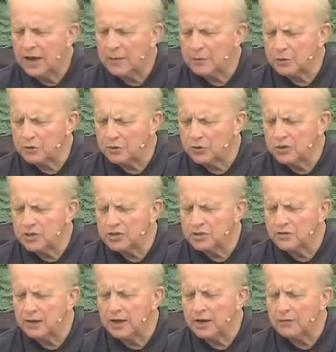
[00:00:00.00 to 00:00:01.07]
opportunities,
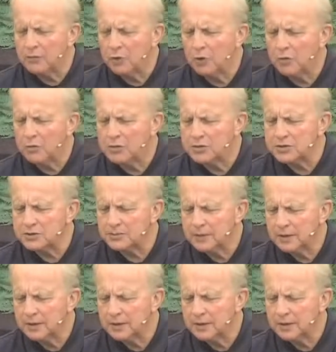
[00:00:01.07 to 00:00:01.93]
divine appointments,